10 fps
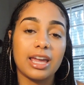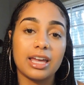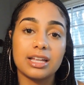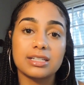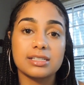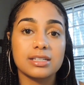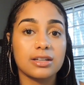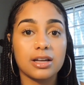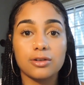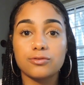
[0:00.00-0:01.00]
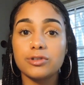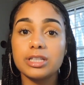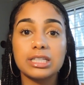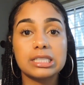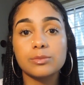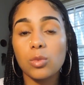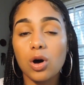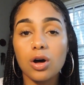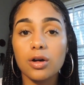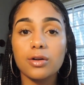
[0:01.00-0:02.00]
and really
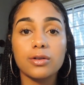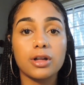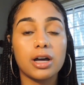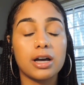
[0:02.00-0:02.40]
small,